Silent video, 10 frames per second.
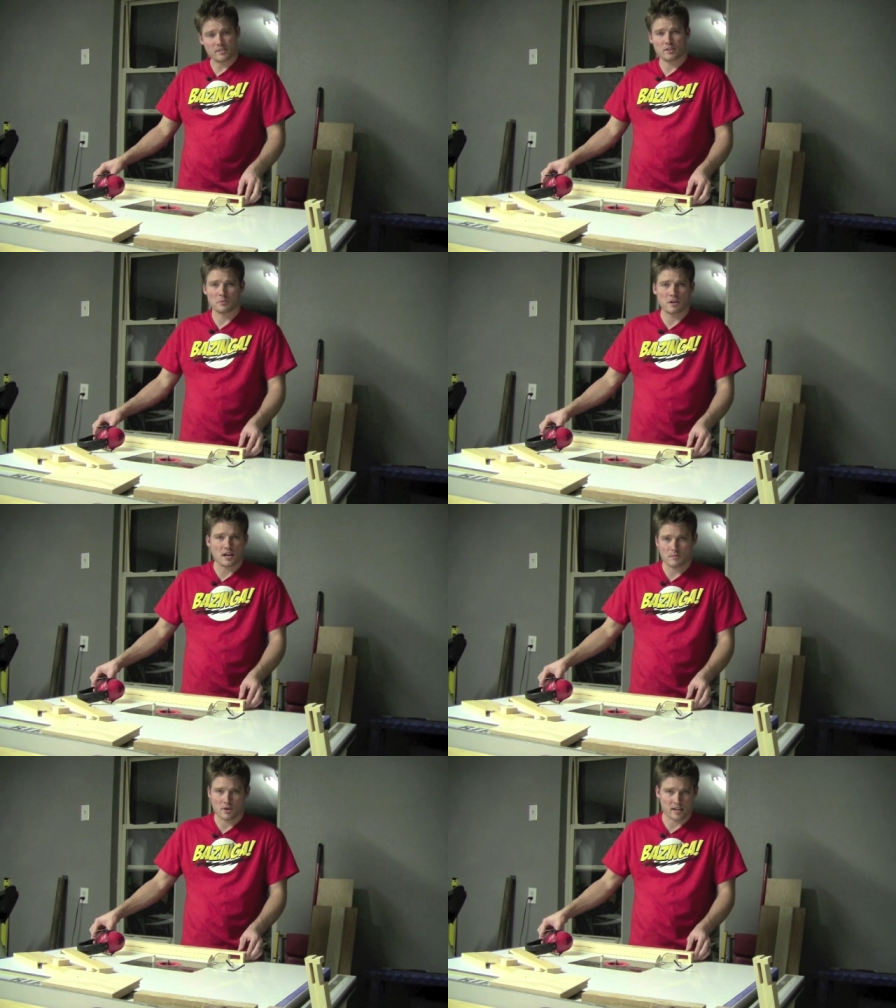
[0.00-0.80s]
that are on the
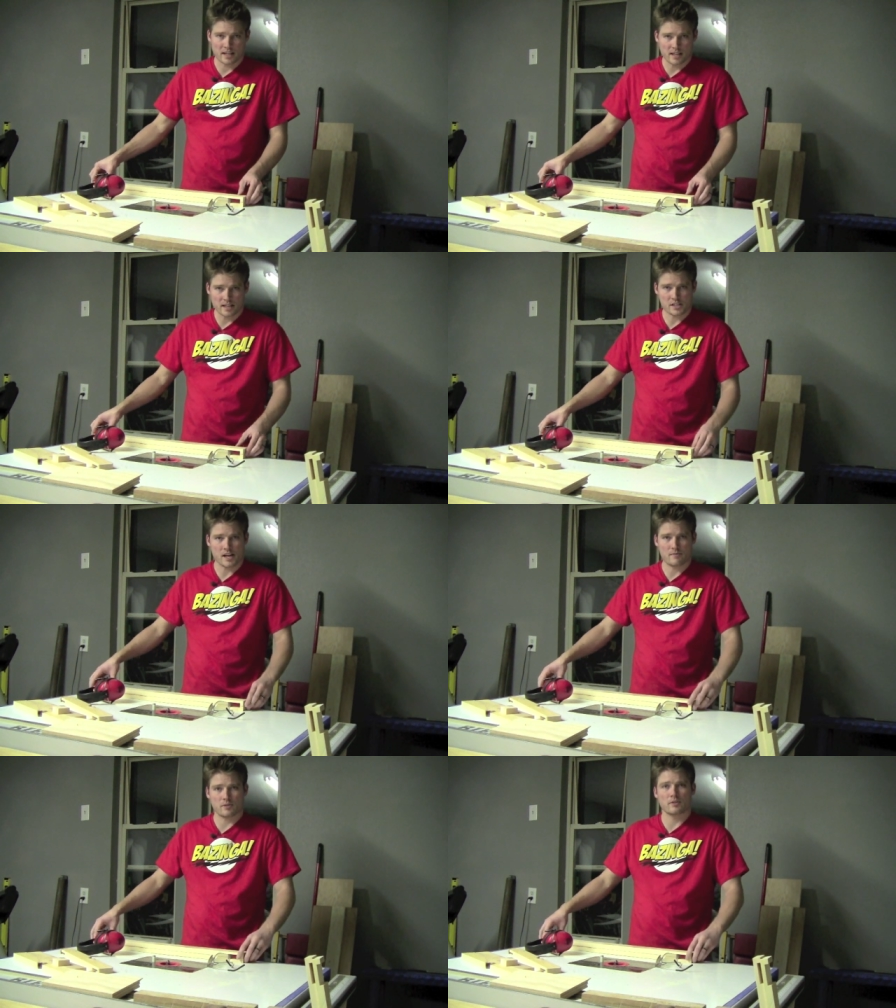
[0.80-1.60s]
bottom are gonna get a
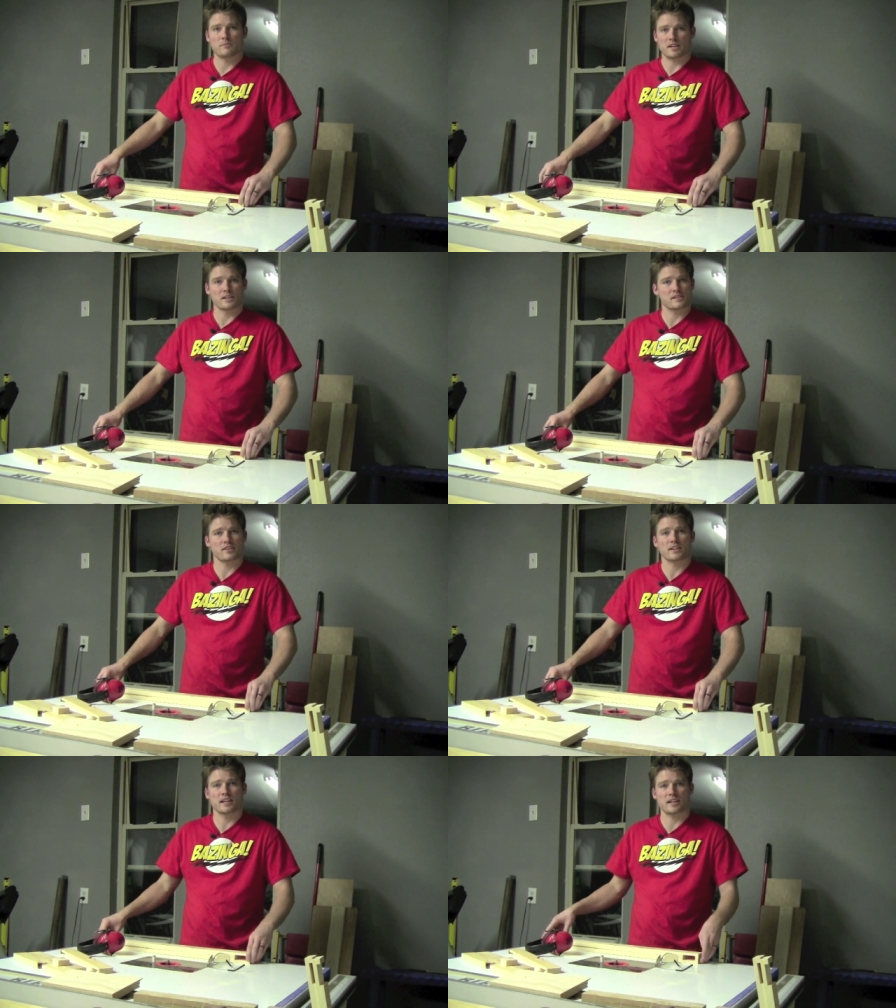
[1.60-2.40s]
chamfer because
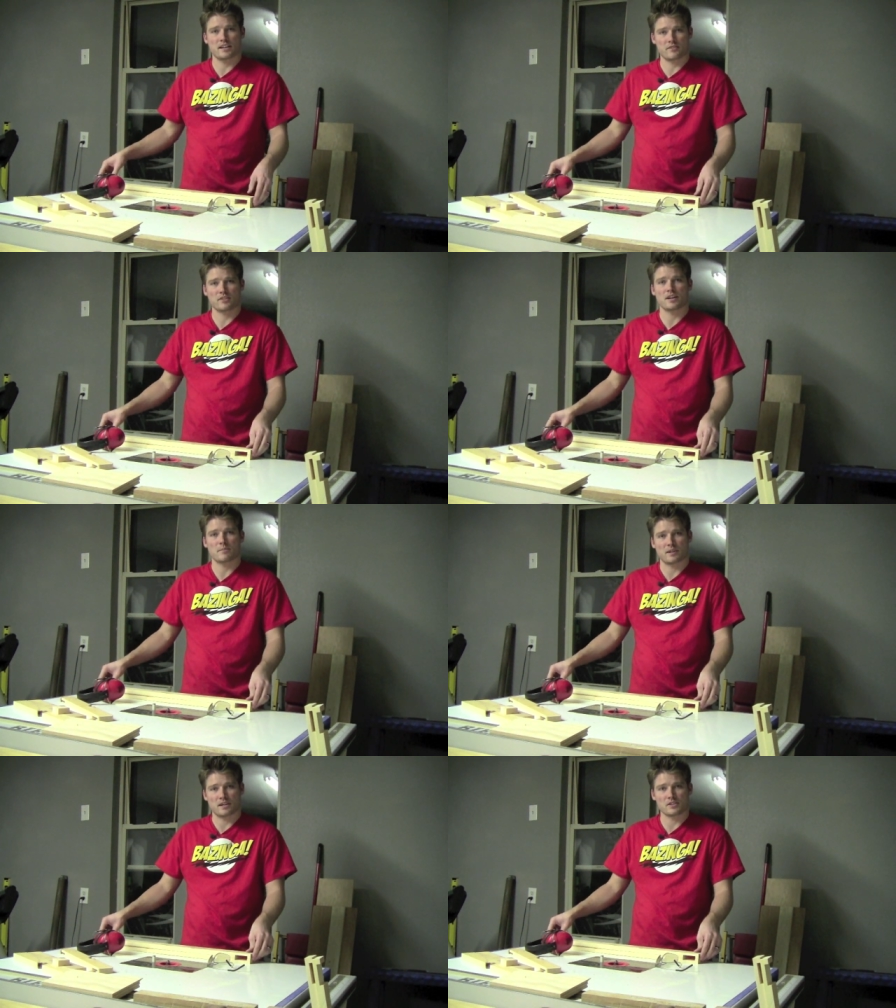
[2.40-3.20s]
they're gonna get covered
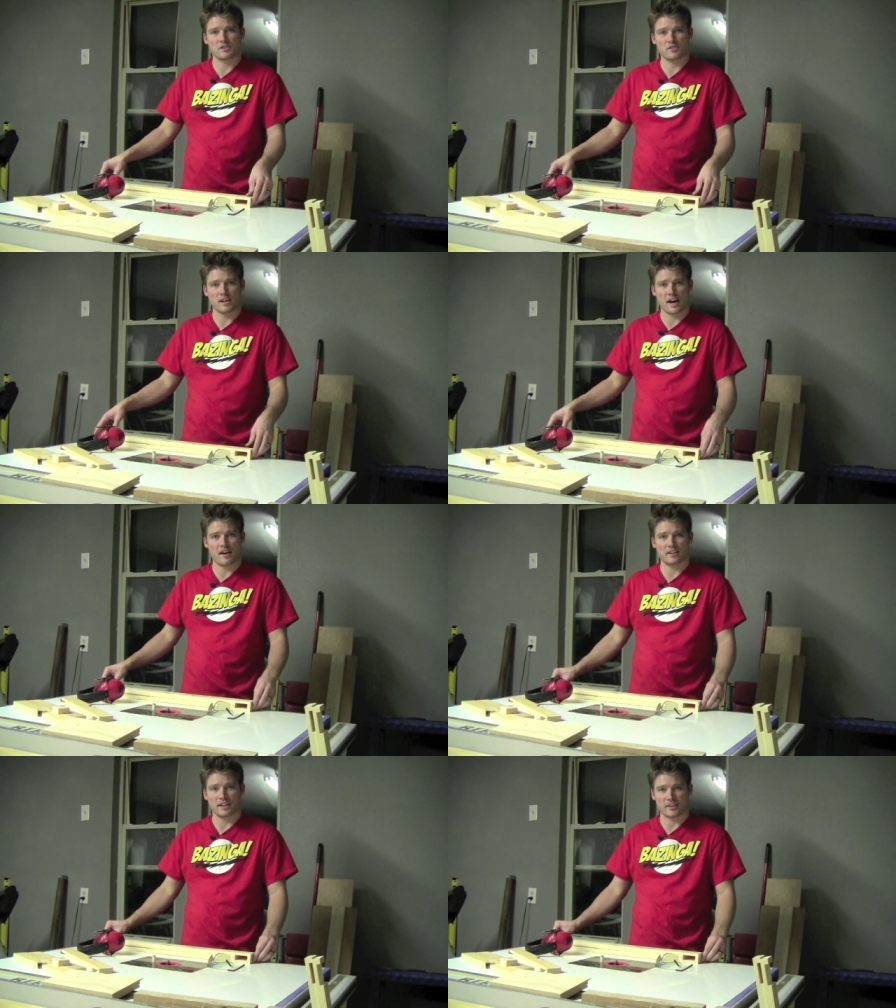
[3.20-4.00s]
up and I'll show you
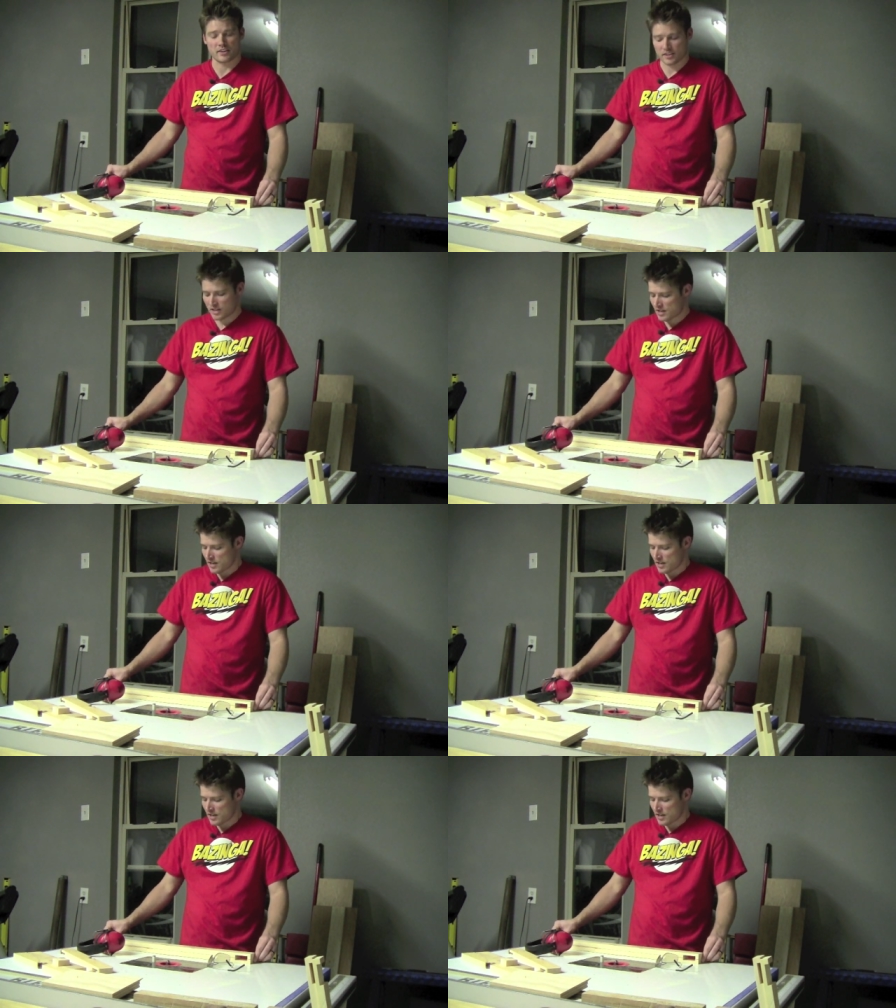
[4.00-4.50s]
how later.